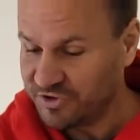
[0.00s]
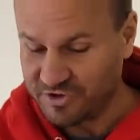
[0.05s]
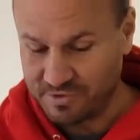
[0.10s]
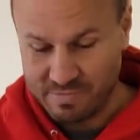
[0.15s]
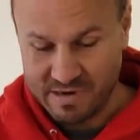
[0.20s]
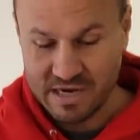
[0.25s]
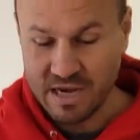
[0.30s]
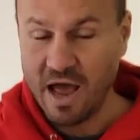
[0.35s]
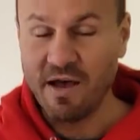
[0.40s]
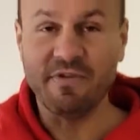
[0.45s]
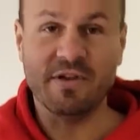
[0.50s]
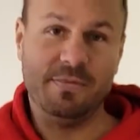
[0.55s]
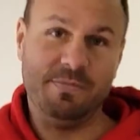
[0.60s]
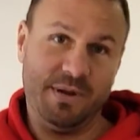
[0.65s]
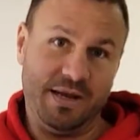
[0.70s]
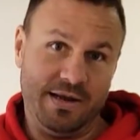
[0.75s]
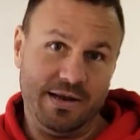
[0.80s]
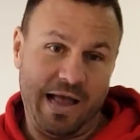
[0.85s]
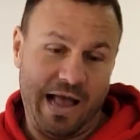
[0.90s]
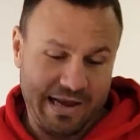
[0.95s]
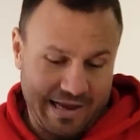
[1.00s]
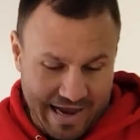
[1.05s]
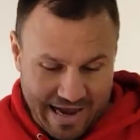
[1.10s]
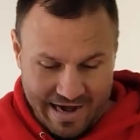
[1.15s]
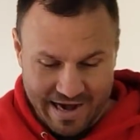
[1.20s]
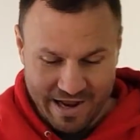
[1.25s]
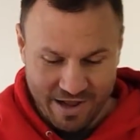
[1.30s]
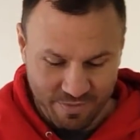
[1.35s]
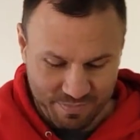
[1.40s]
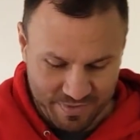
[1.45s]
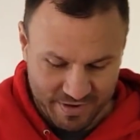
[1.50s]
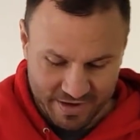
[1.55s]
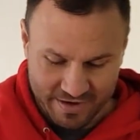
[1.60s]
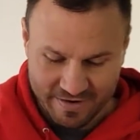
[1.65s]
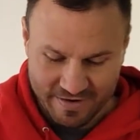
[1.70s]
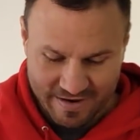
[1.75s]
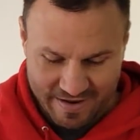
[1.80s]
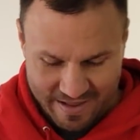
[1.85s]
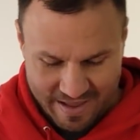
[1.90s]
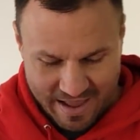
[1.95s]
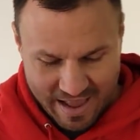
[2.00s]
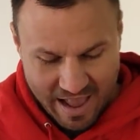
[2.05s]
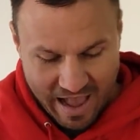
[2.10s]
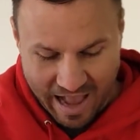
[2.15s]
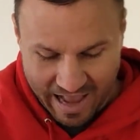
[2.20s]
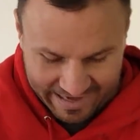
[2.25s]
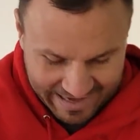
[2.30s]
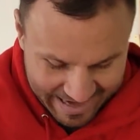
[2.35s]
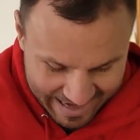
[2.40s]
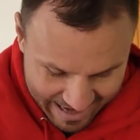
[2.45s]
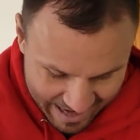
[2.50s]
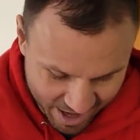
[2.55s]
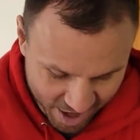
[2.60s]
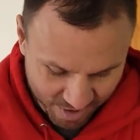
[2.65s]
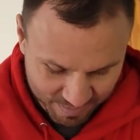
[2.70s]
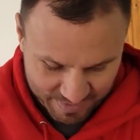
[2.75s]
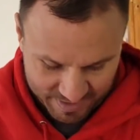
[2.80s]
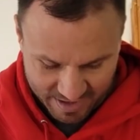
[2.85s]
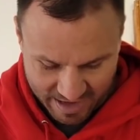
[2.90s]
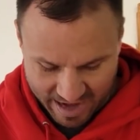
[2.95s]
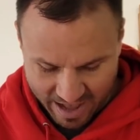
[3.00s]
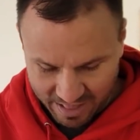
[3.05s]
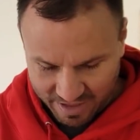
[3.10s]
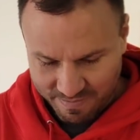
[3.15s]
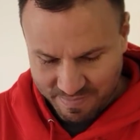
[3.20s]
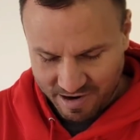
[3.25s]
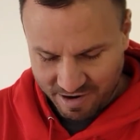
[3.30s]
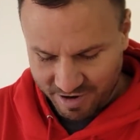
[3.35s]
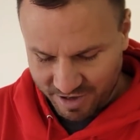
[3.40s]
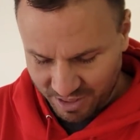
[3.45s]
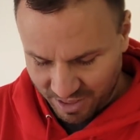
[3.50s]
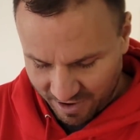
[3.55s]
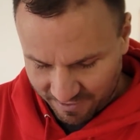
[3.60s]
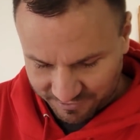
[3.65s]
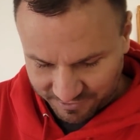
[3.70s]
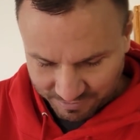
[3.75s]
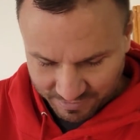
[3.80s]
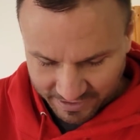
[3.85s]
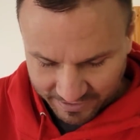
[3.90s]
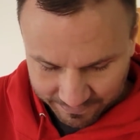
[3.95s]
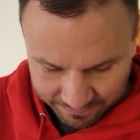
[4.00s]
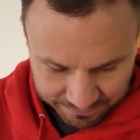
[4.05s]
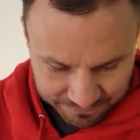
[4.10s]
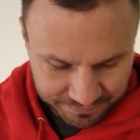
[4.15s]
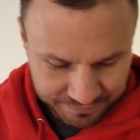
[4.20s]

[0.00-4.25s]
She be loving me. Don't you dare, Halle. I can't help it. Halle you want Berry your eyes gouged me.